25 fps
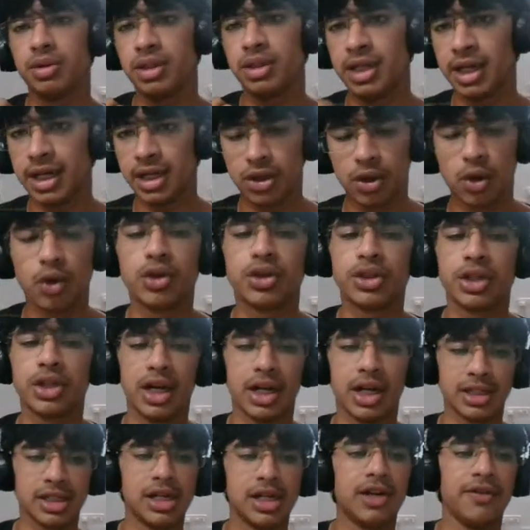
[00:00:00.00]
You
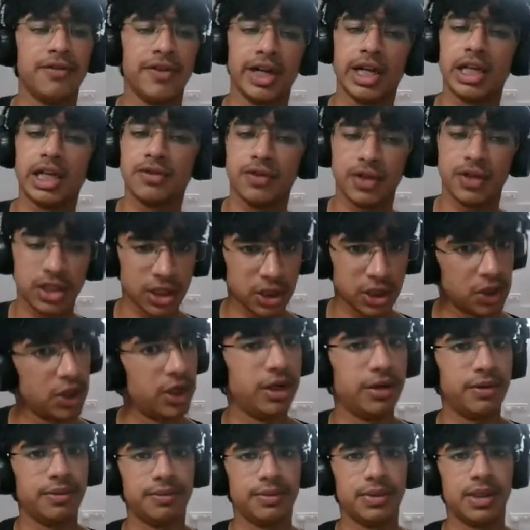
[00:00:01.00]
did Coursera
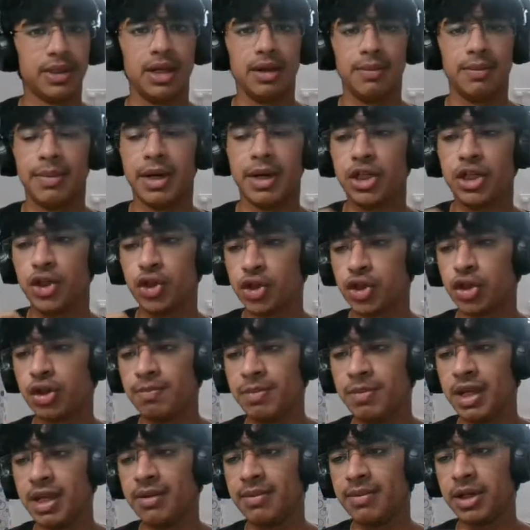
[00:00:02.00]
certificates, this is good,
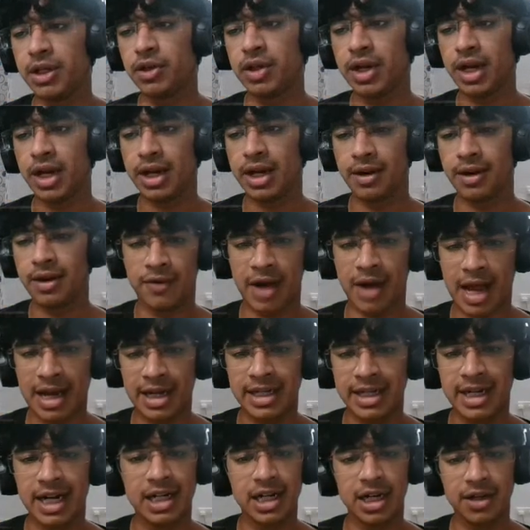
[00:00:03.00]
but you should be able to
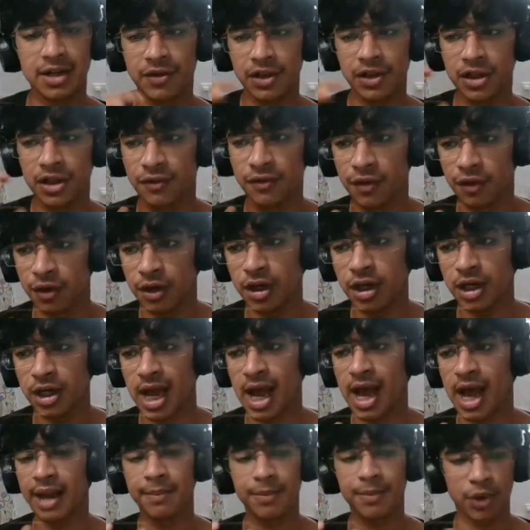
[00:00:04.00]
validate it with the
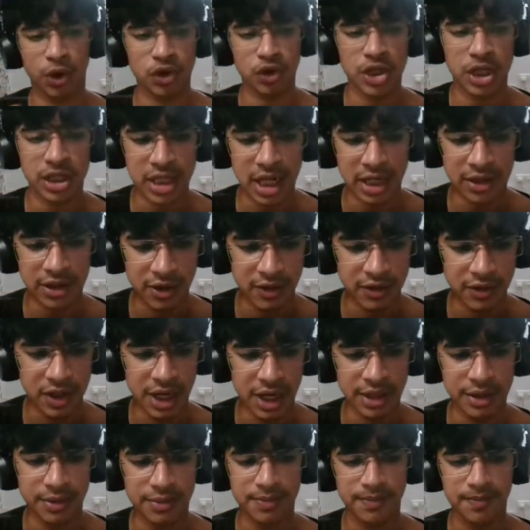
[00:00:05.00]
work and project
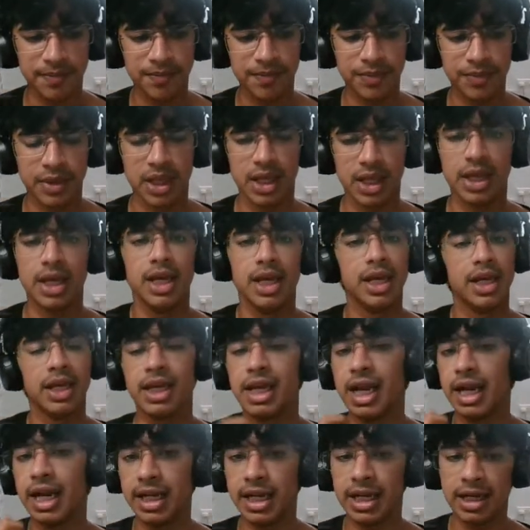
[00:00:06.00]
that you've done.
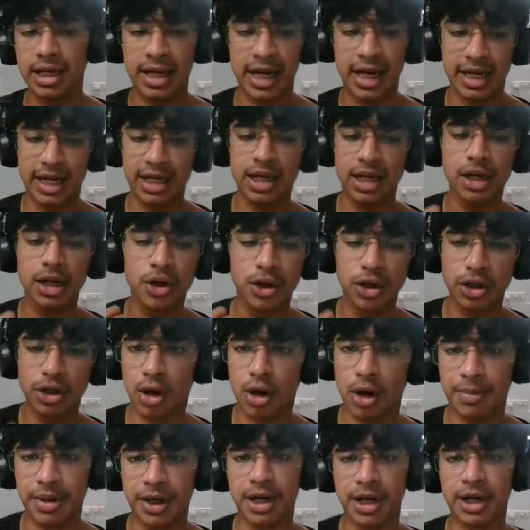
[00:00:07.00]

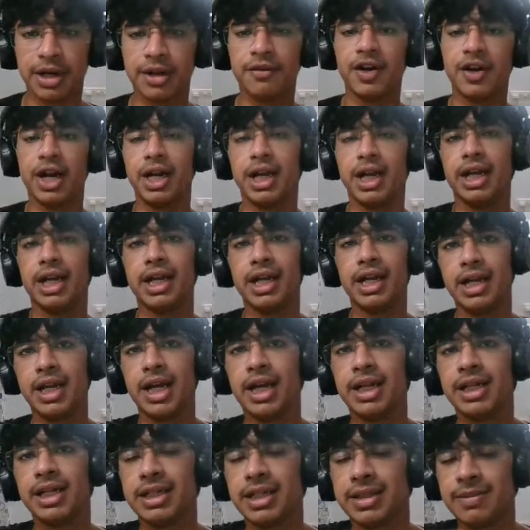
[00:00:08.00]
Getting a good competitive
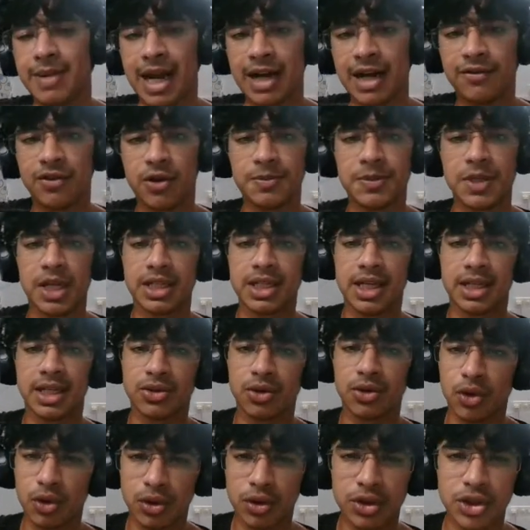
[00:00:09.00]
rating in and
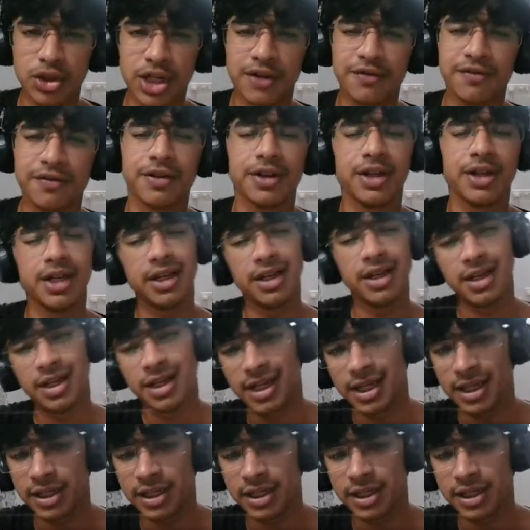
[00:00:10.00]
platforms such as Chef